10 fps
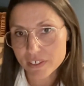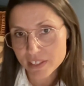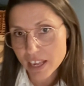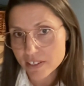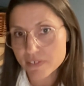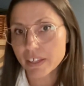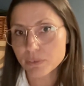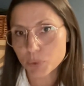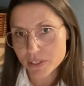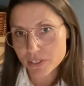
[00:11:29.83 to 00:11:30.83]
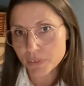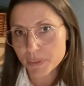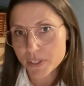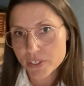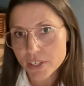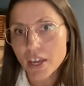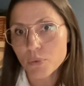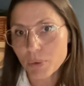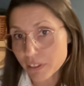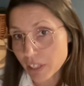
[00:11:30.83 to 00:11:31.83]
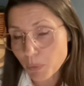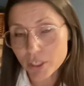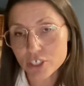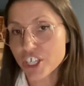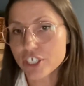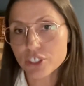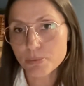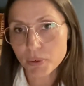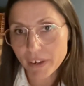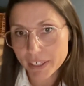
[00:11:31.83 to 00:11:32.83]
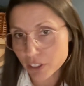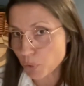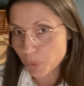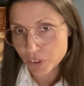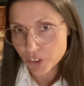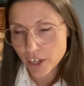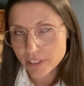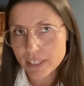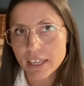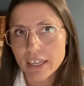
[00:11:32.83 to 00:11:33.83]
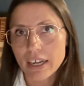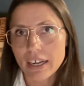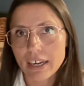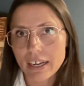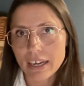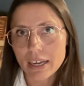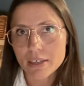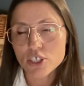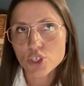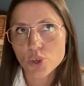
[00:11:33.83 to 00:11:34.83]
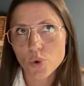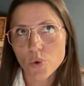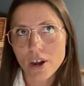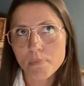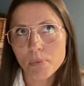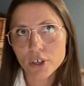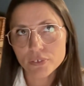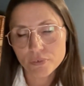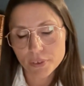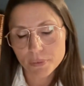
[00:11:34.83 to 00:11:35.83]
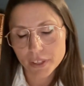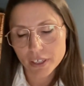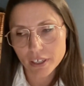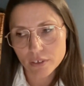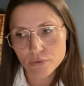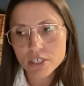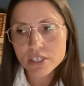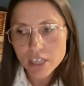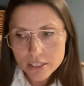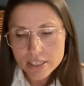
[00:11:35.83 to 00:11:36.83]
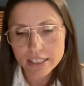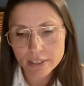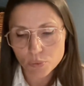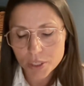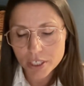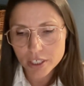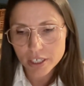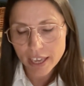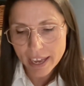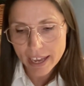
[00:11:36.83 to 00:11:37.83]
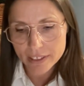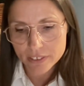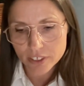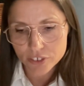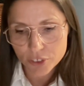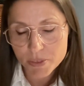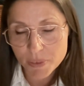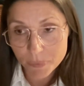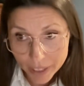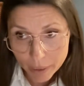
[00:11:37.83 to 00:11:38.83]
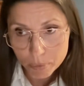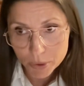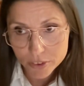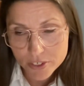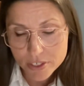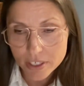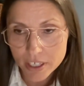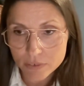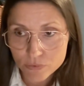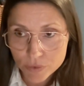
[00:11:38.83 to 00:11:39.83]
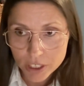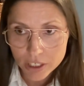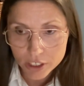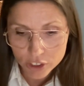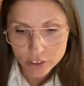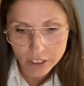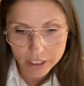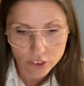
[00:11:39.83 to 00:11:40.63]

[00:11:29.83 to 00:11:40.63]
satisfied with the service, whether they want to change the provider or not. So apart from the results that we had in terms of numbers and really good